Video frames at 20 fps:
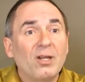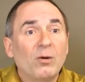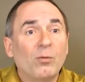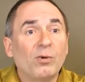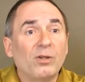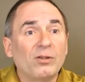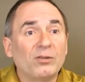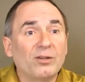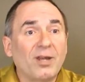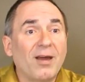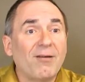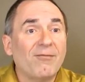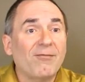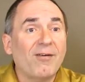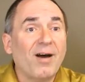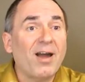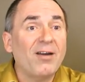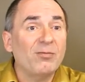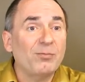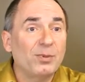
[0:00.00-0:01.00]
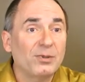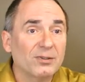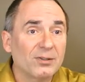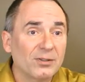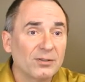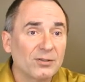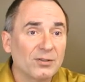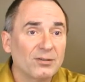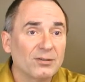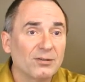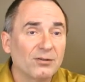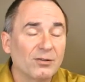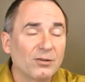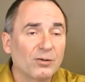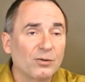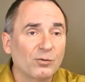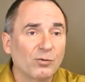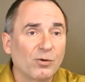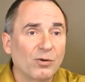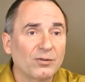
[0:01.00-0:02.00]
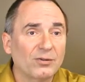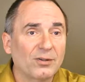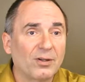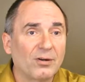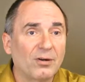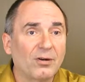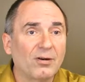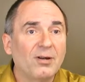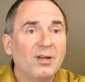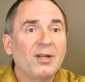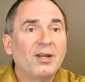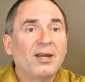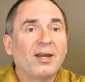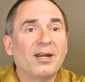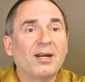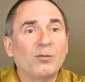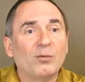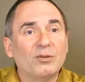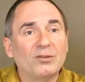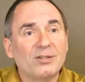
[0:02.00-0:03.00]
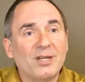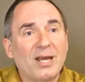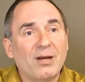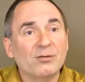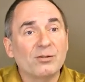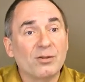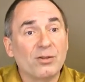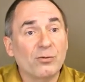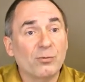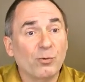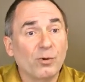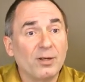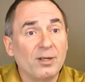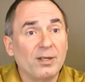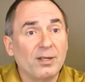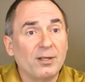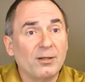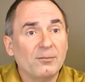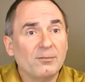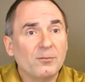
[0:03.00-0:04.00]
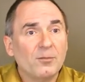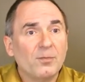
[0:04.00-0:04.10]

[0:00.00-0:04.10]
We used to have 5 positions in the control center, and it was down to 3.